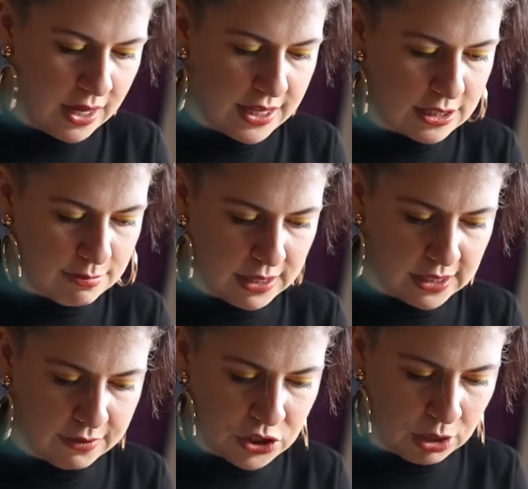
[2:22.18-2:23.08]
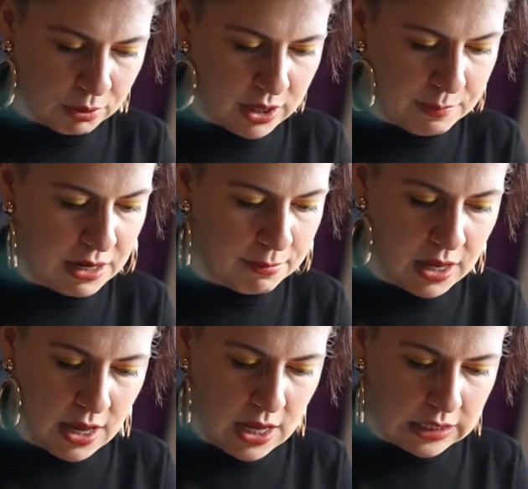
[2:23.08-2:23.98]
This is my Leaf Gel Premium
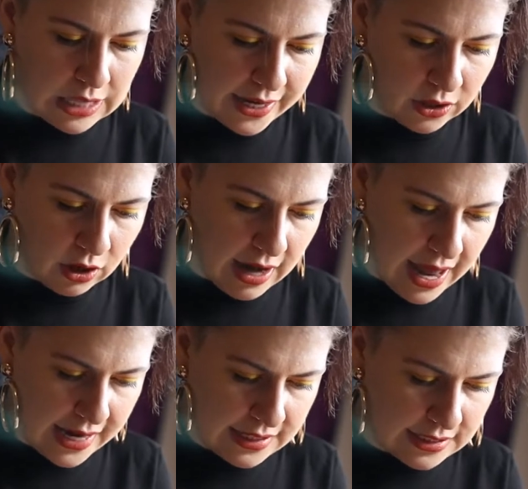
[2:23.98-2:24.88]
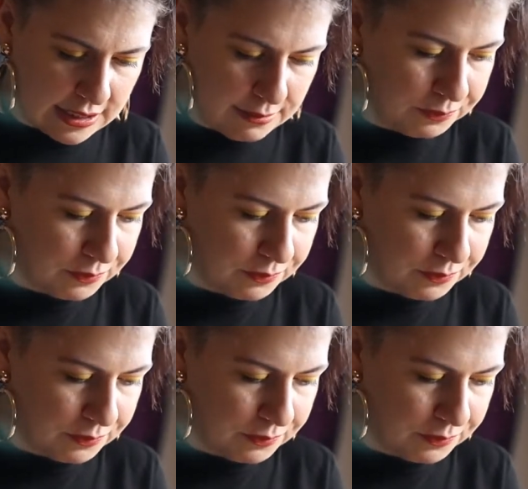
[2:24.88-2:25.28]
Liner S.